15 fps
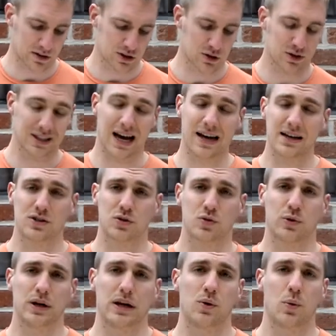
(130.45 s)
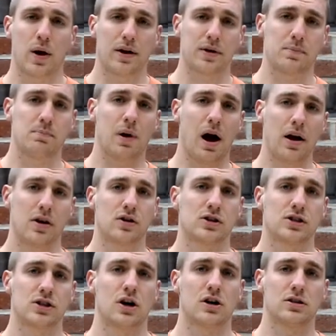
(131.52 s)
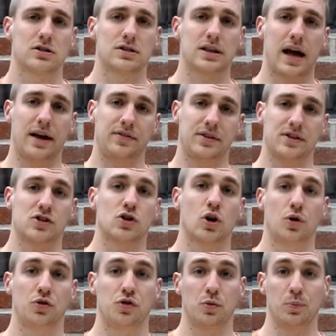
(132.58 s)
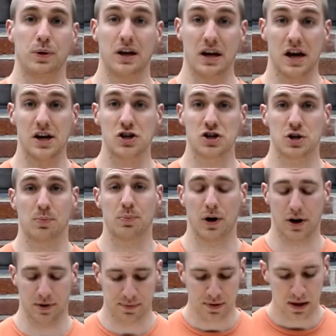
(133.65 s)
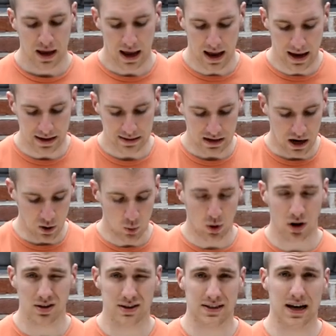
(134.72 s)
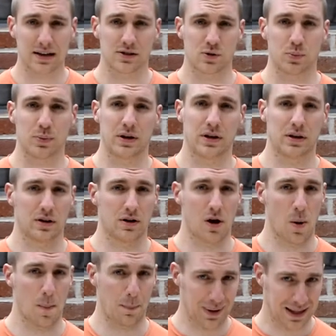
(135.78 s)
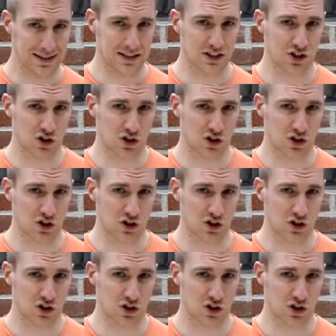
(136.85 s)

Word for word: So that is really where the miter saw stand is going to be hinged upon, and I want that to be plenty